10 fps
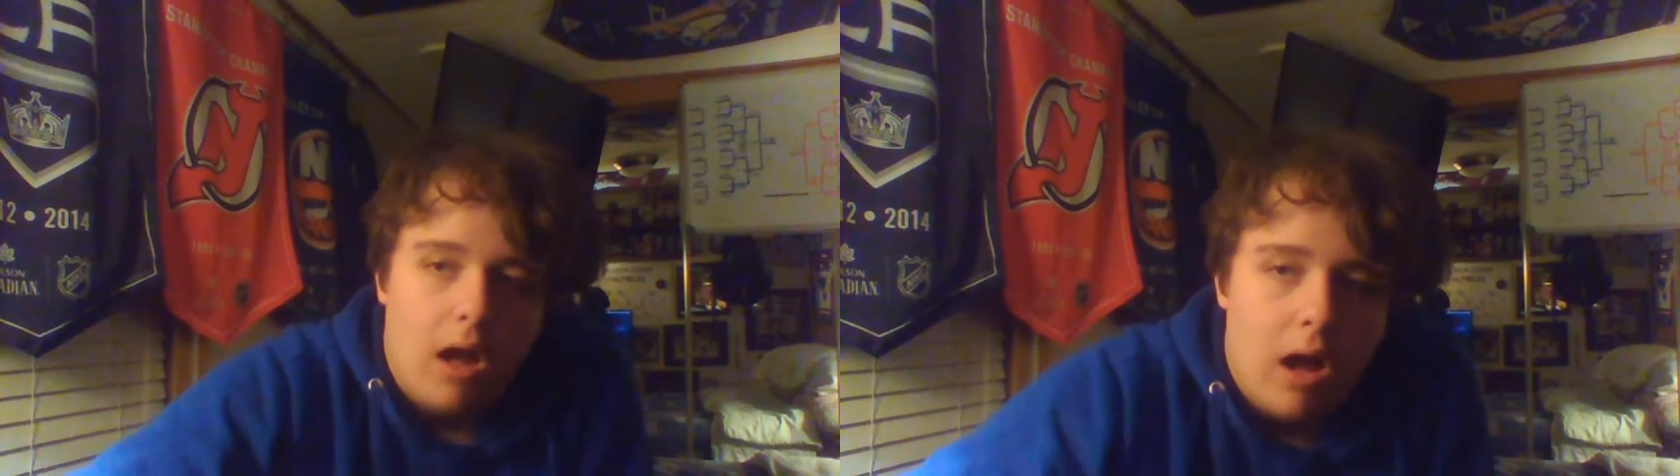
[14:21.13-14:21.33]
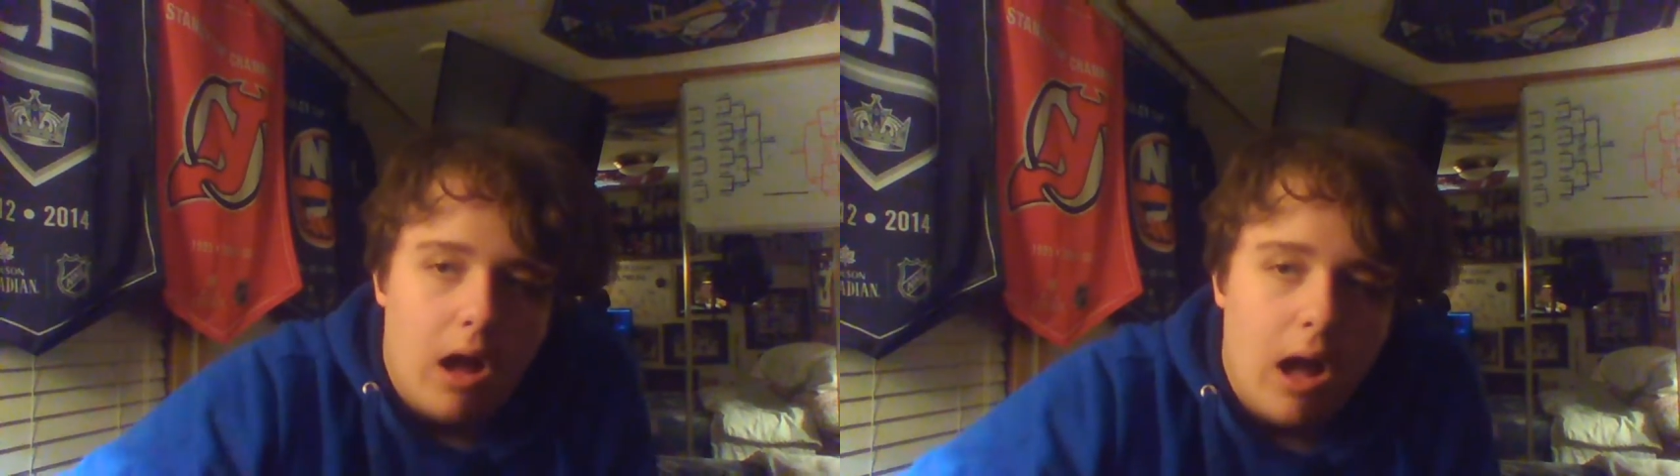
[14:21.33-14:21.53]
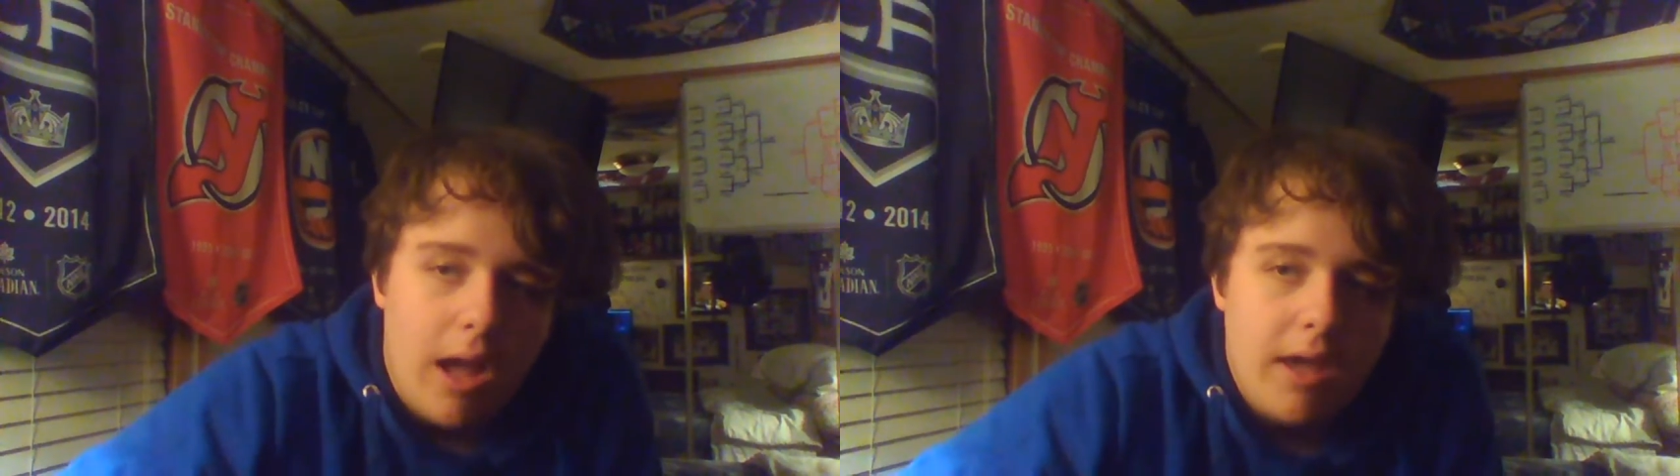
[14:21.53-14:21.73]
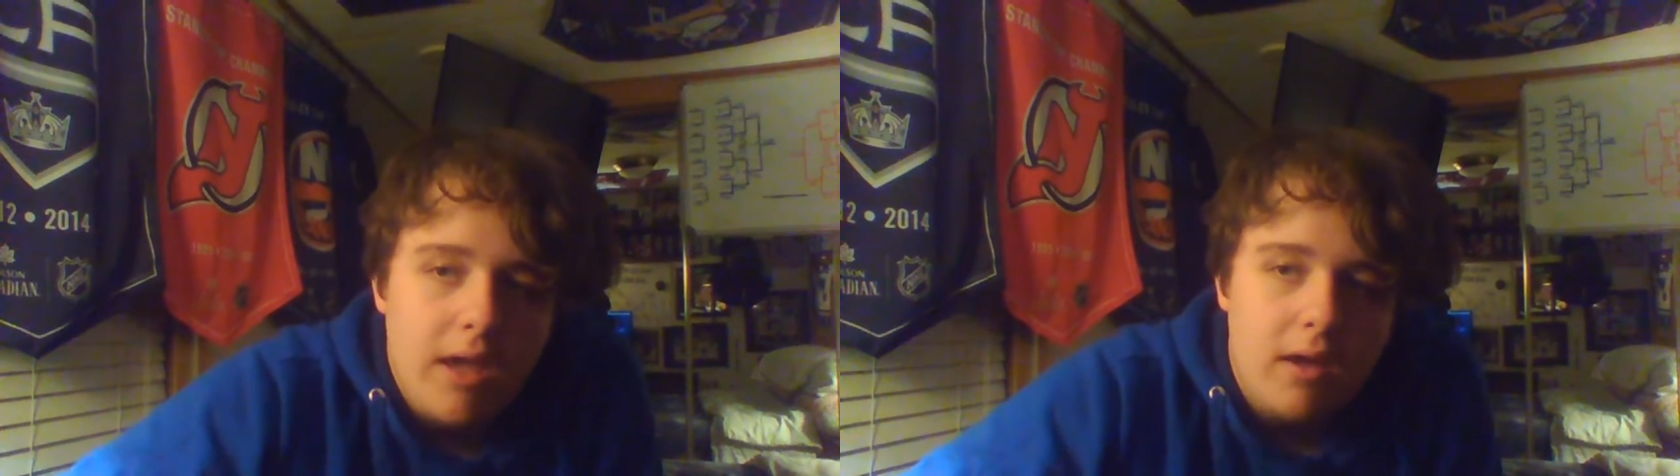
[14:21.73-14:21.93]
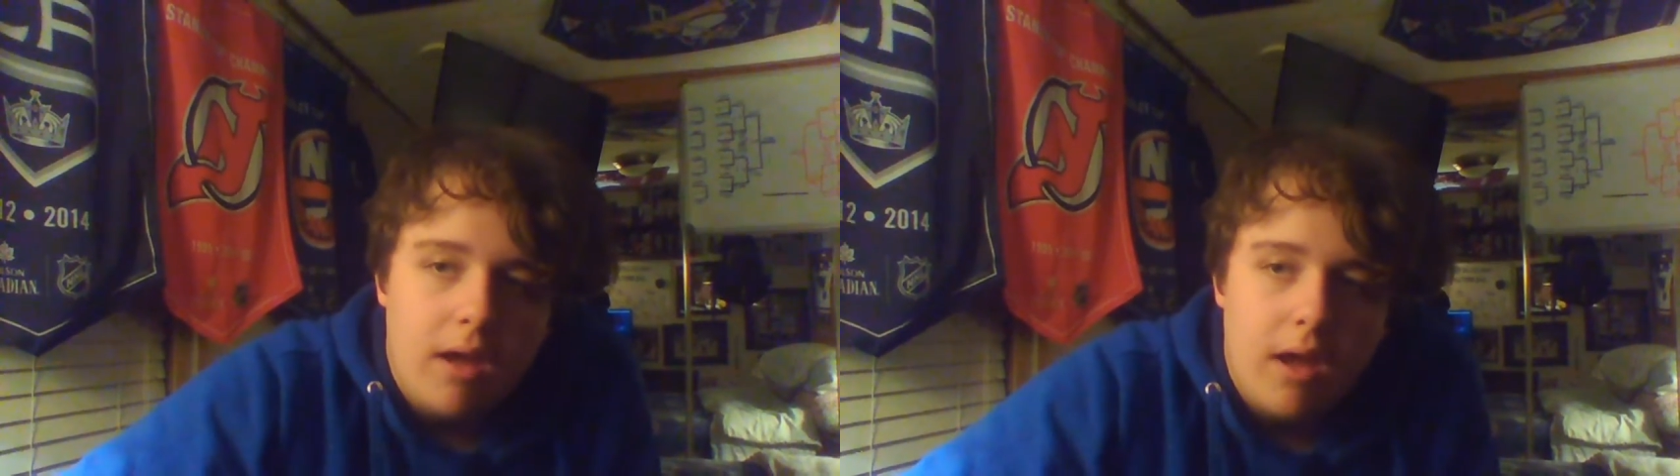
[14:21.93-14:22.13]
I
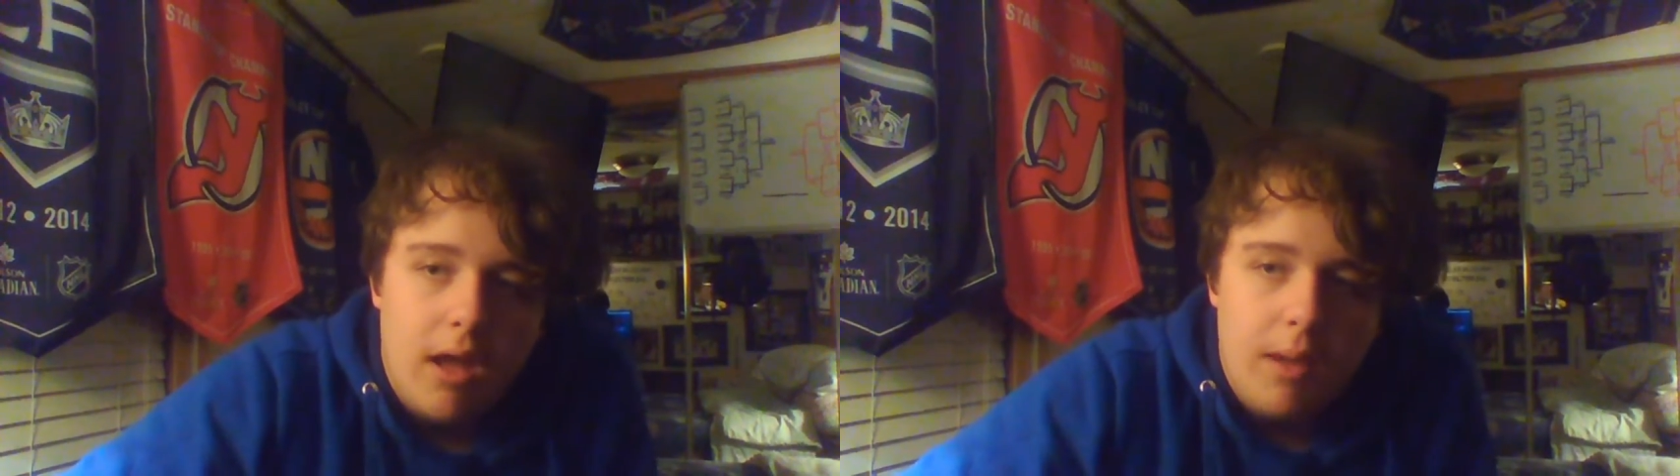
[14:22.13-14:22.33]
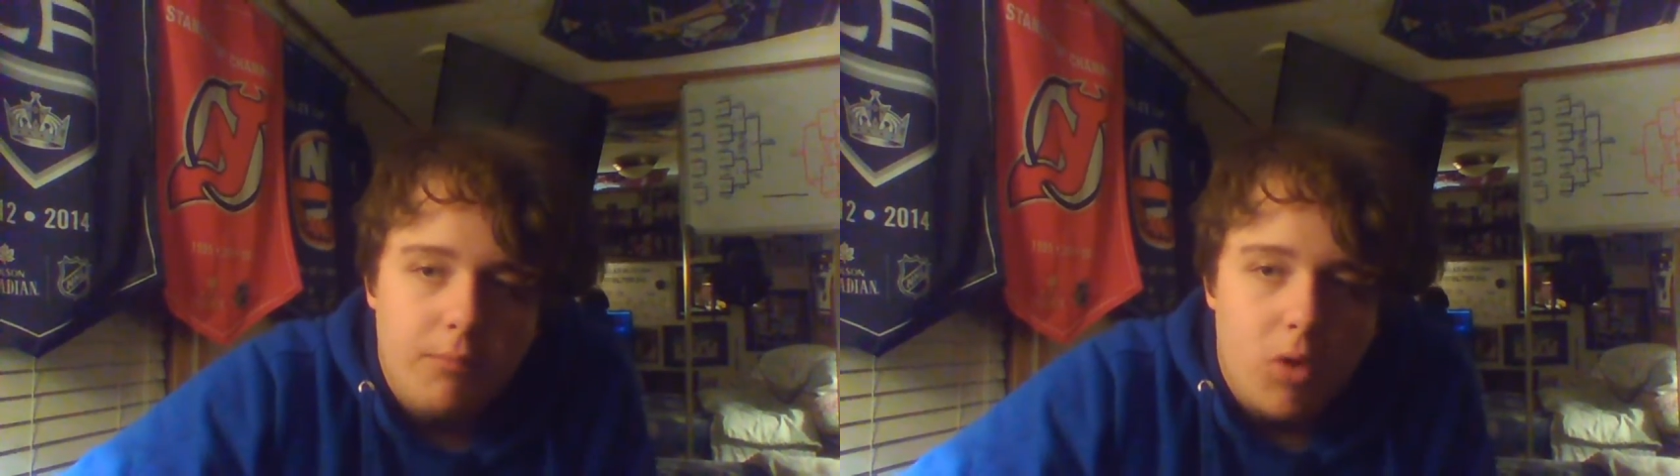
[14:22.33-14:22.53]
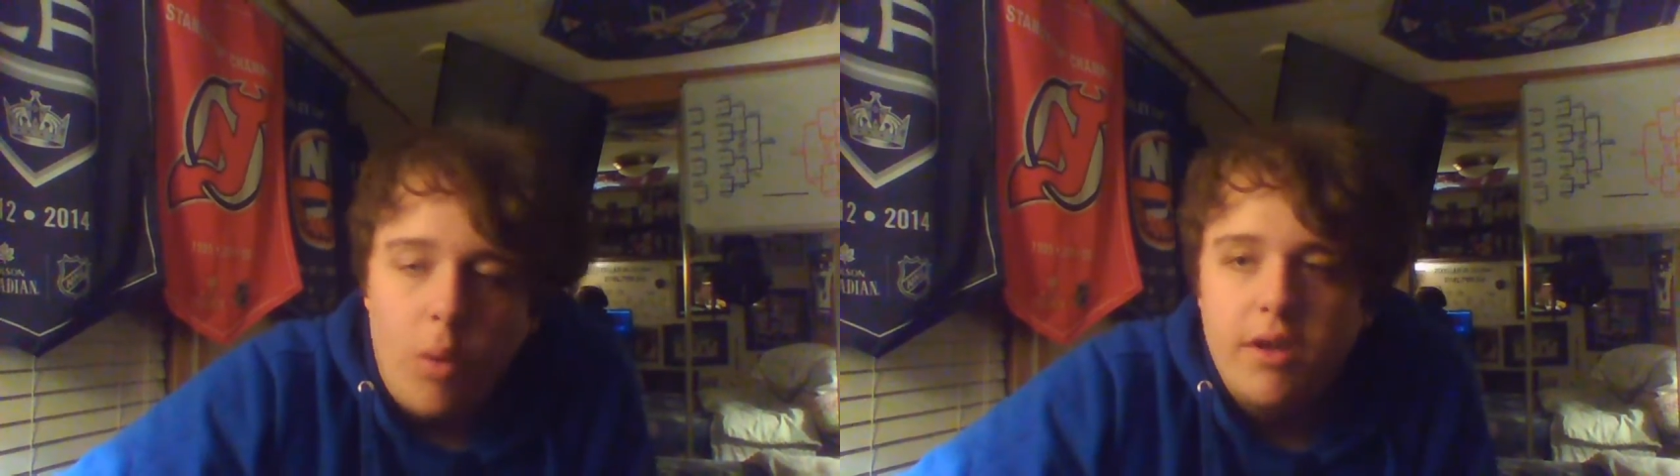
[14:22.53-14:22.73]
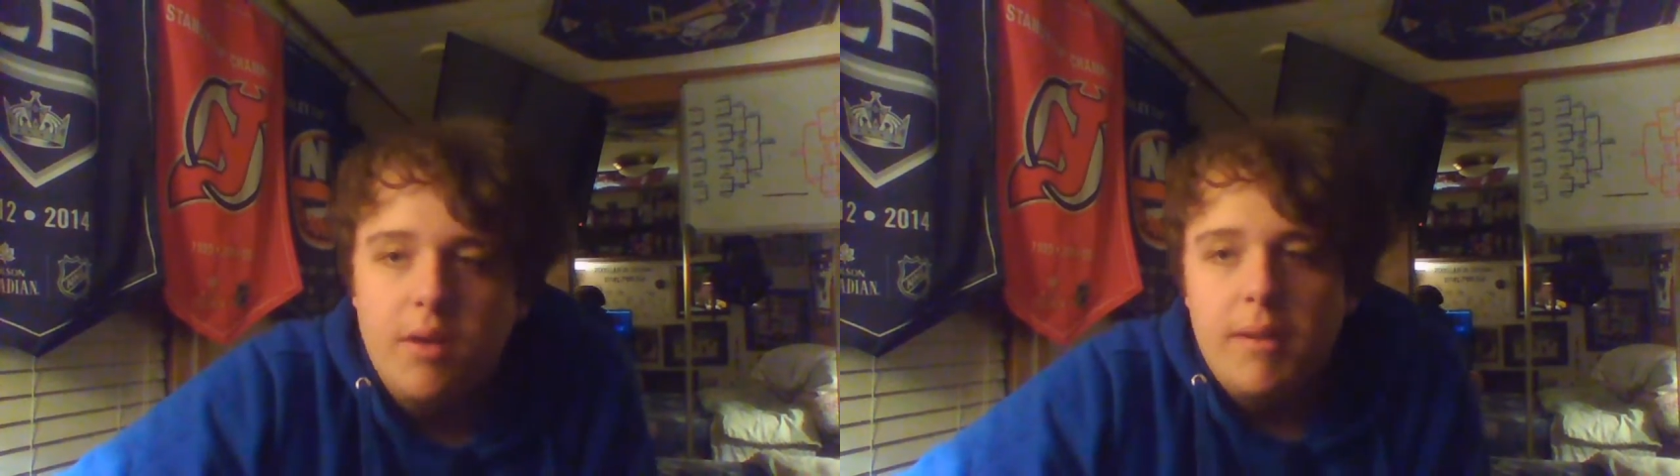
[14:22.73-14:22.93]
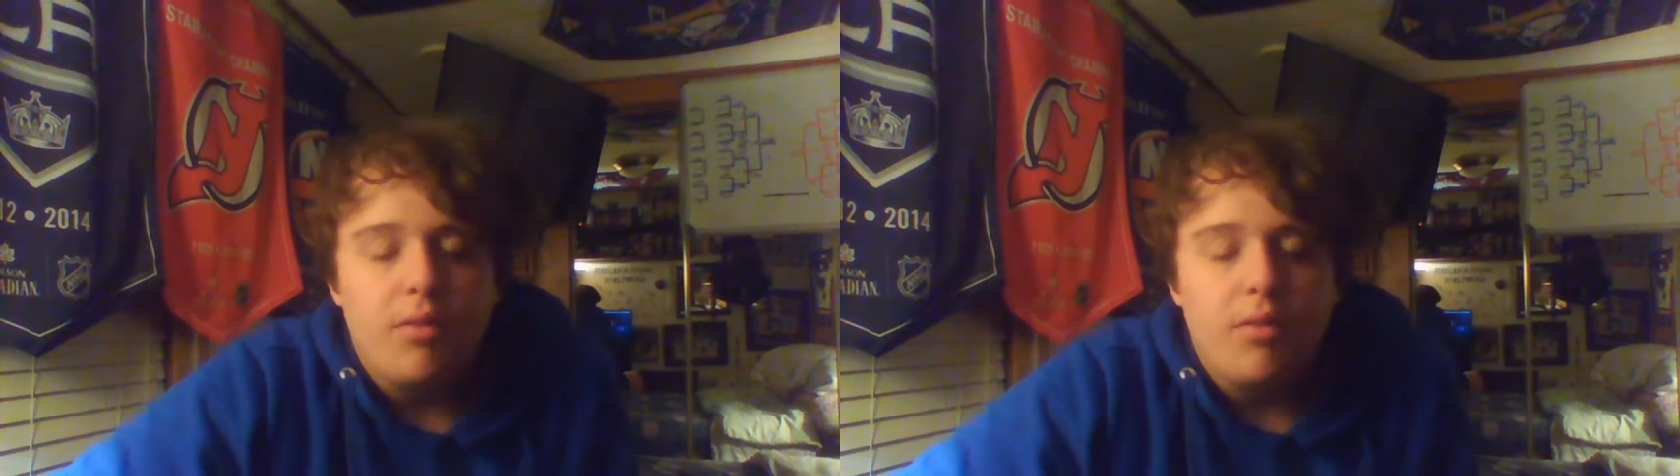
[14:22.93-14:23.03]
am going to make the